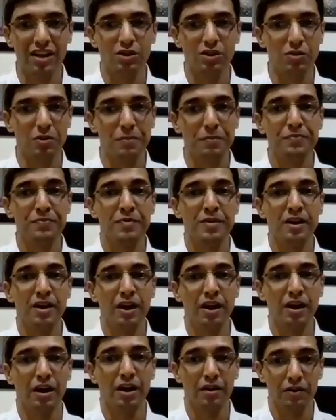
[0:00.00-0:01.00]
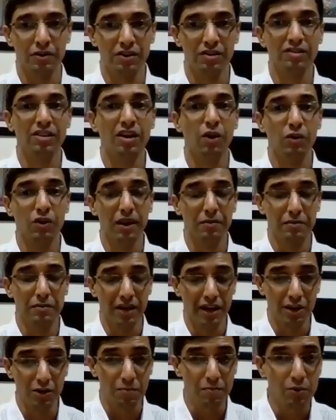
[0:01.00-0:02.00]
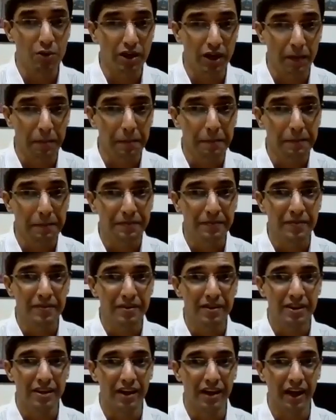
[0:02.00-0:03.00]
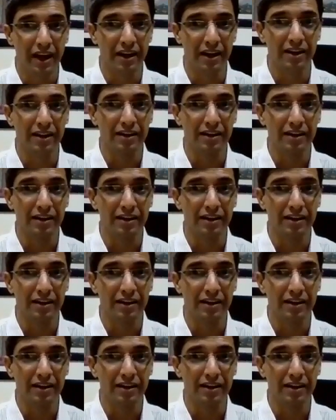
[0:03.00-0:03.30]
to. This is how I try to put up. And